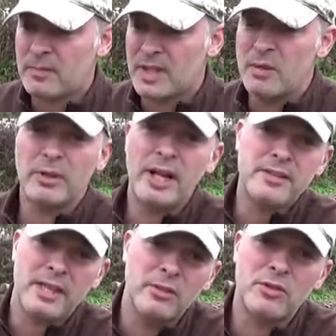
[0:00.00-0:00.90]
And when I
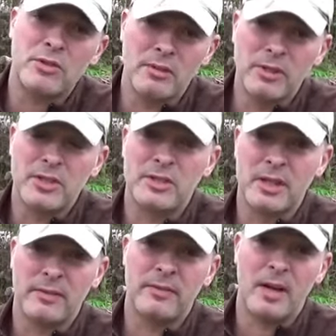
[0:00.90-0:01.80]
say nutrient-rich
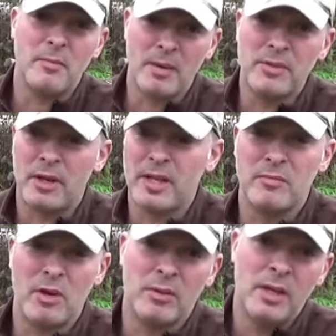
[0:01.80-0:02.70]
stuff, I'm talking
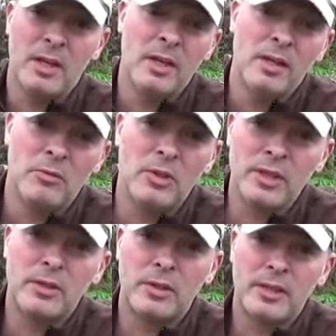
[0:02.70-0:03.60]
about
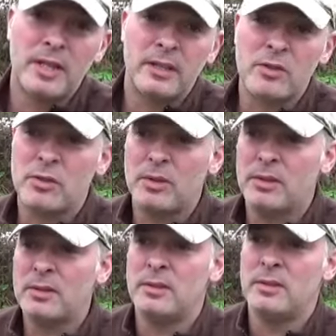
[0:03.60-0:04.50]
really good organic
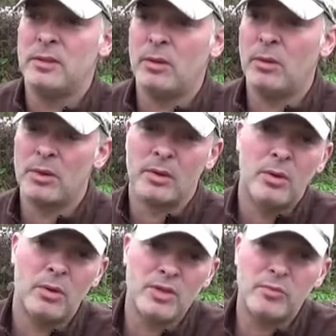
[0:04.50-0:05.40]
soil or
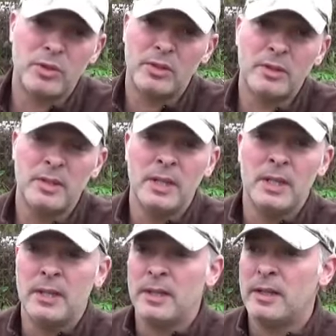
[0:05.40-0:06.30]
horse manure.
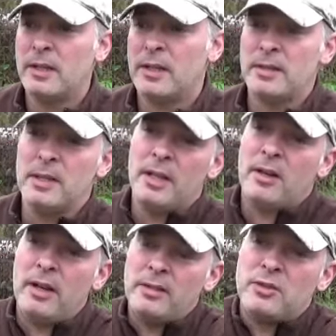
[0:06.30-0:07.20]

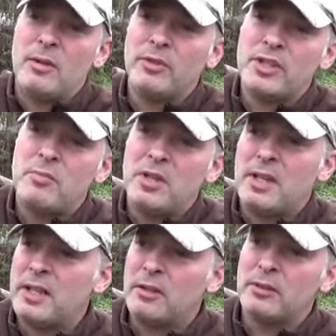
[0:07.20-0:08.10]
Generally
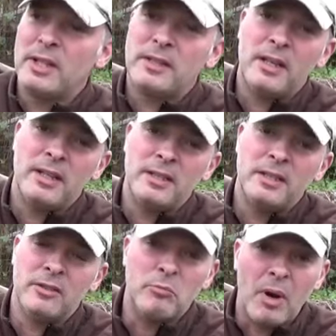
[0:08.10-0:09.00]
speaking, I don't like the
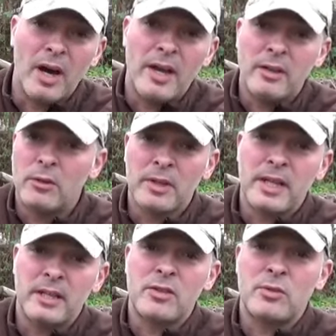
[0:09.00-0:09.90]
idea of buying
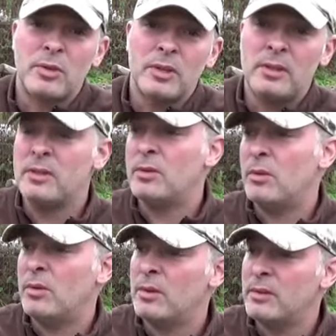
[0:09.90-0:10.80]
organic soil
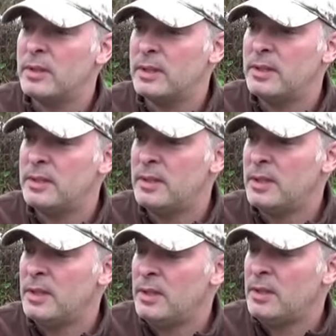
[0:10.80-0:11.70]
or
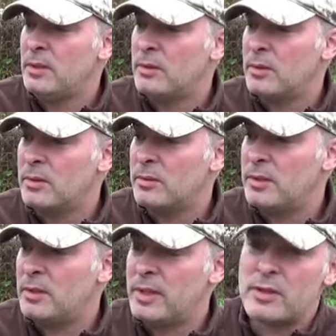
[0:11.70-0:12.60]

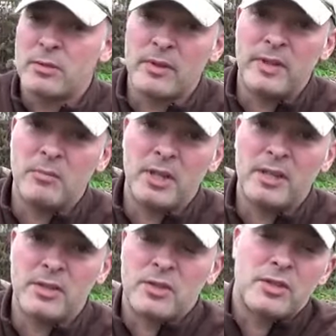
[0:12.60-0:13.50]
that sort of thing
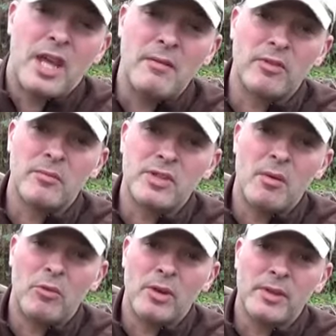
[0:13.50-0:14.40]
because it just came from
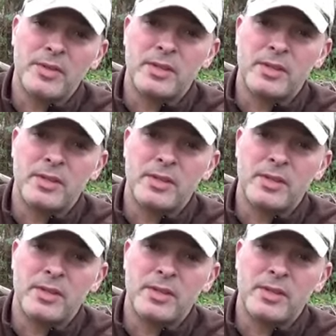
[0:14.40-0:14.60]
somewhere else.